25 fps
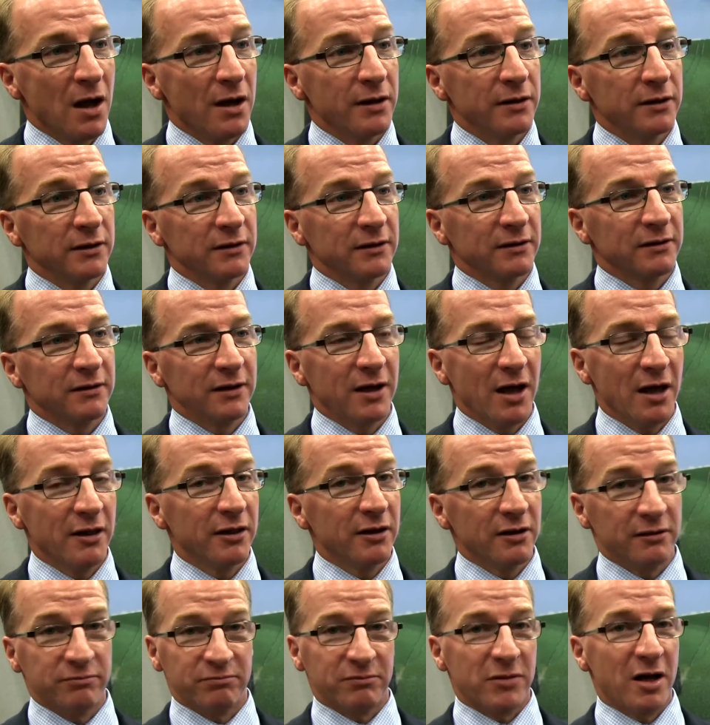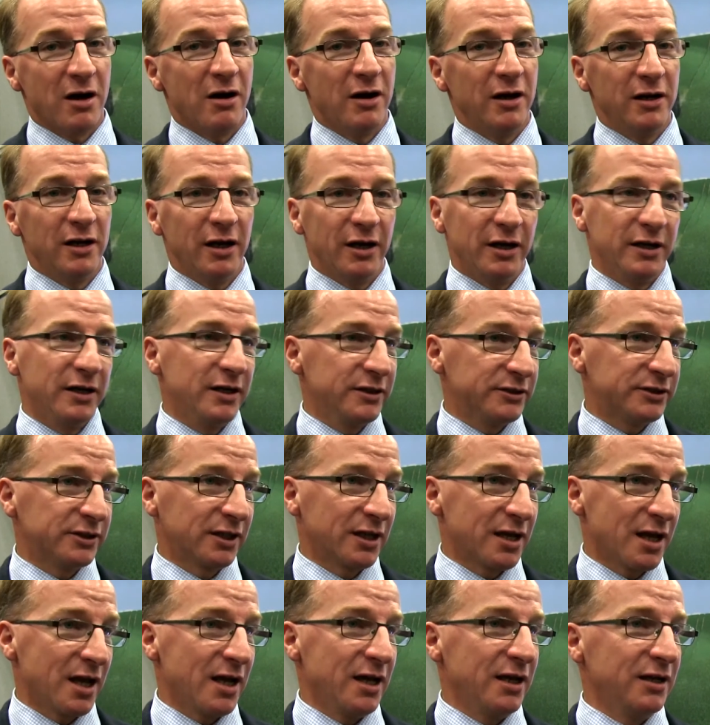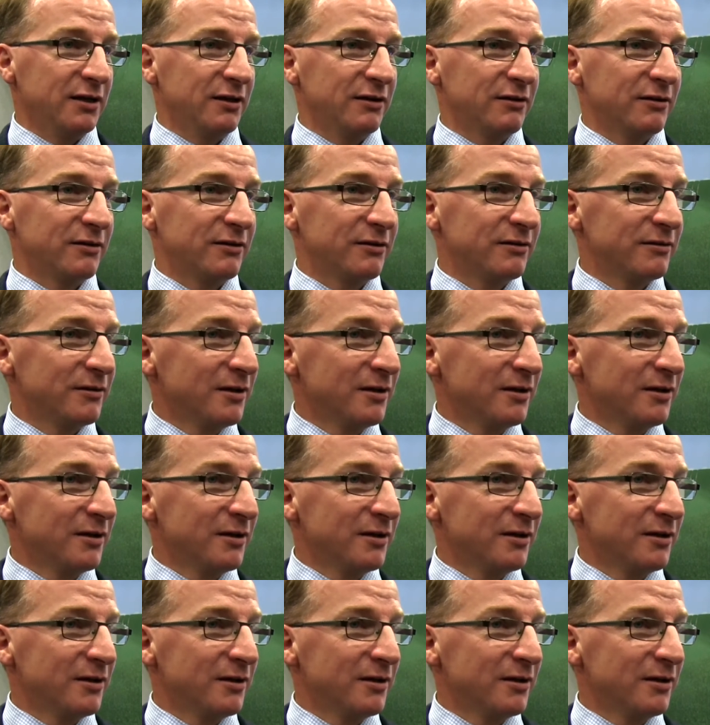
I think the other highlight is again,